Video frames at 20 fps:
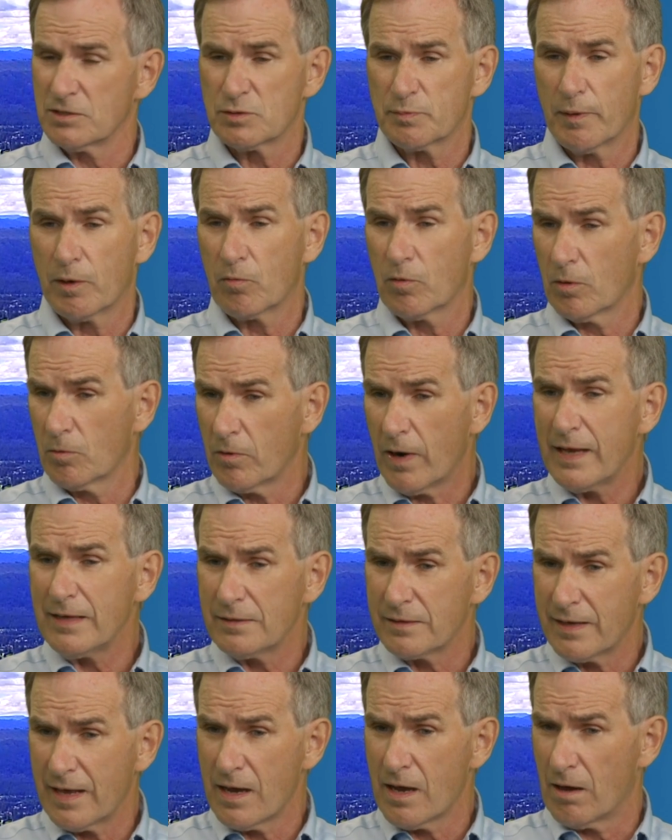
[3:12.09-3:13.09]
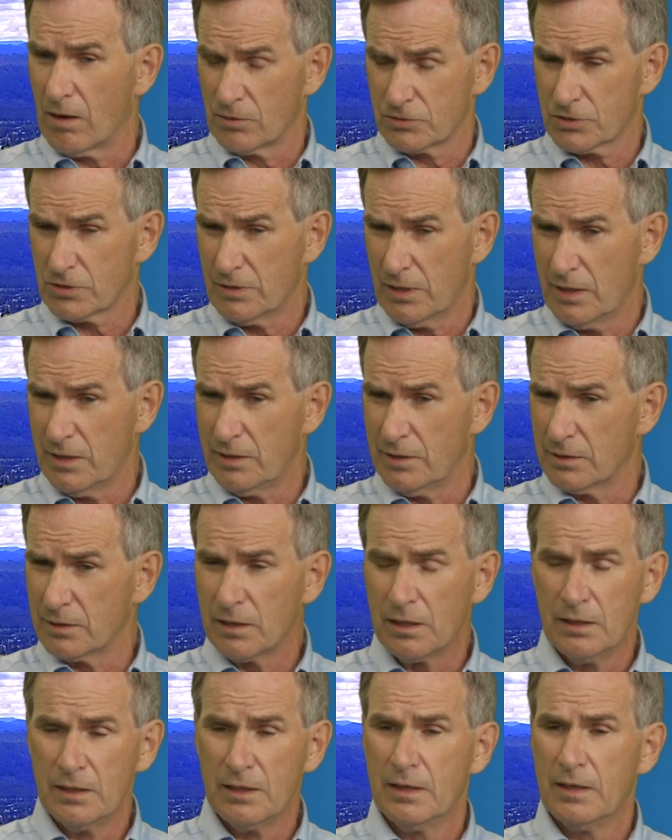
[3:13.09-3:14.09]
But we're right now studying
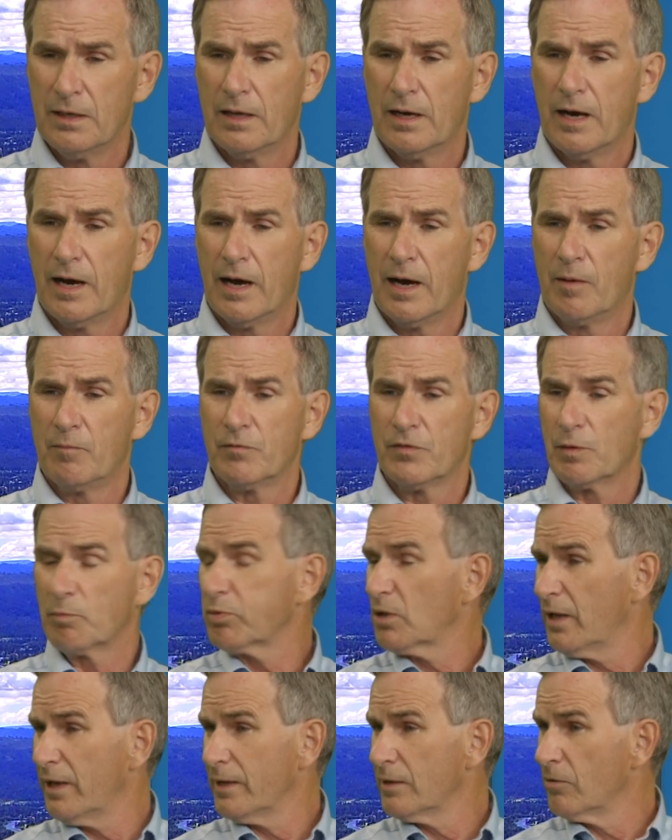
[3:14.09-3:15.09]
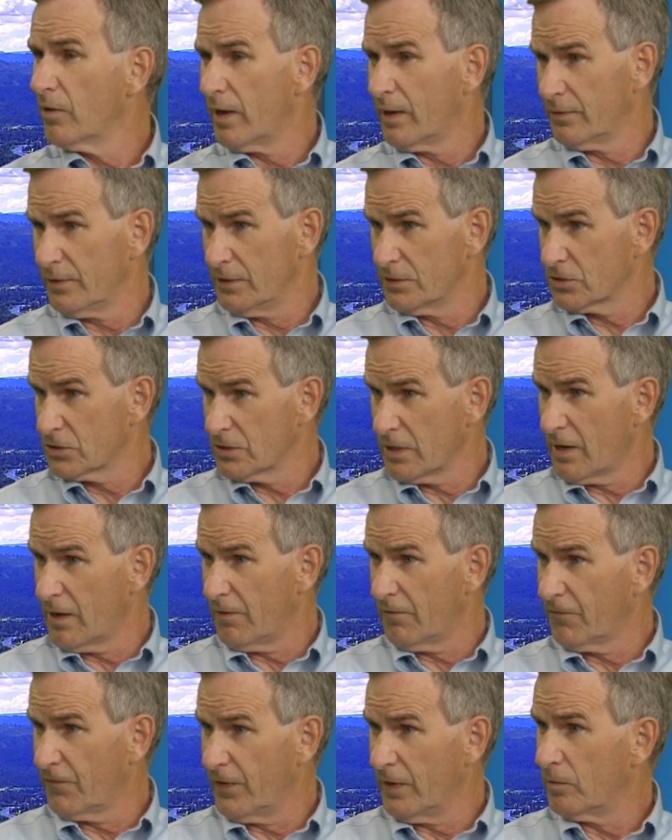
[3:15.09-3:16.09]
um, the playground
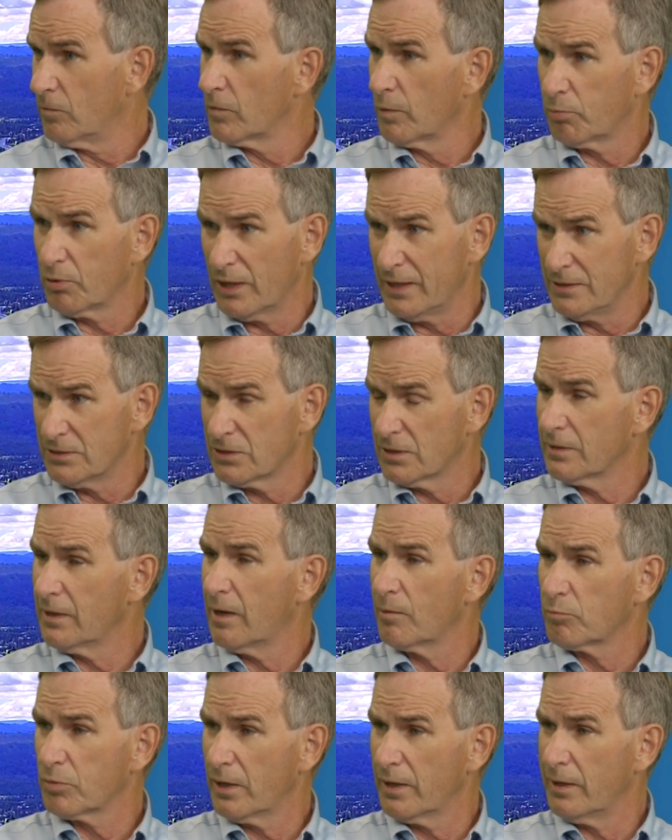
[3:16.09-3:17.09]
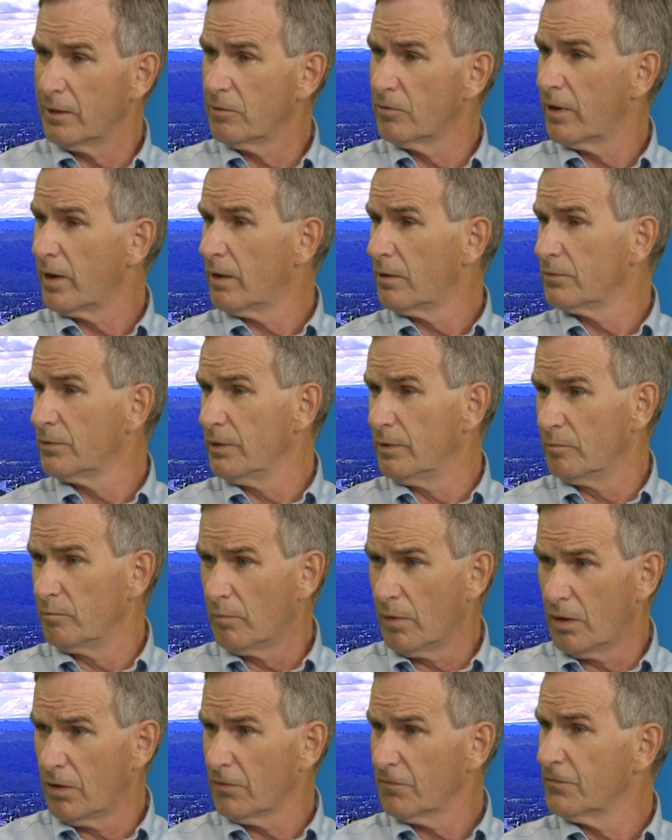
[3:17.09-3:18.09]
itself and replacing that playground and
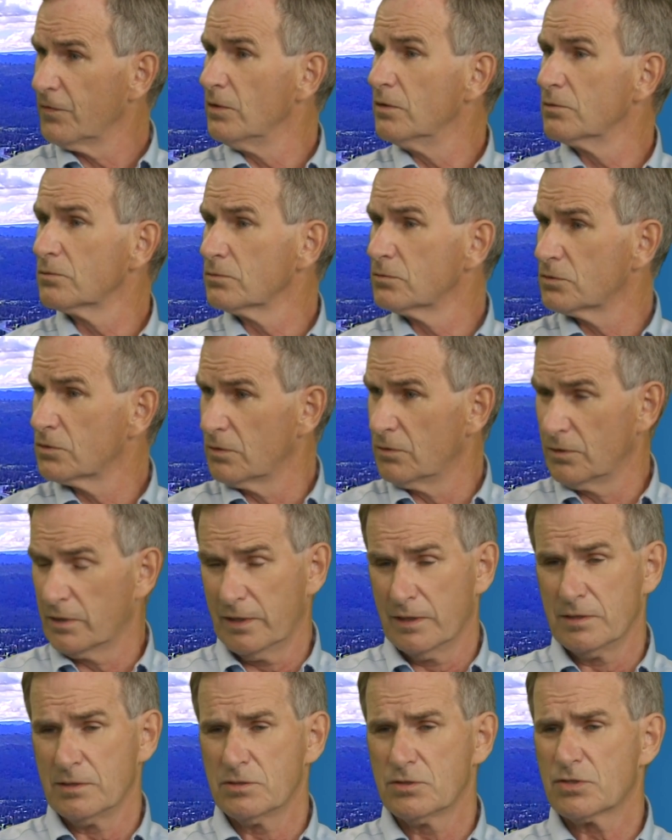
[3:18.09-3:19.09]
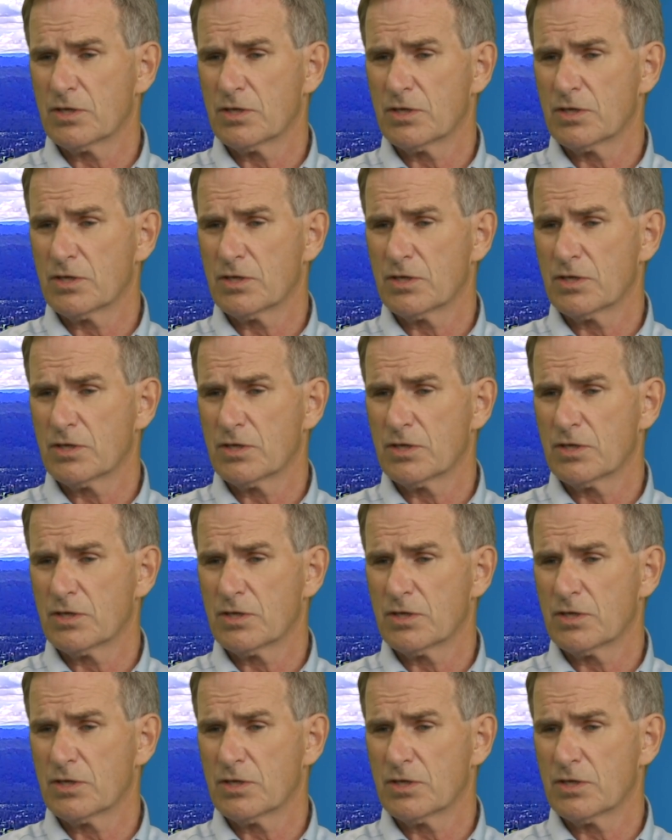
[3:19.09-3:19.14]
ball fields and things.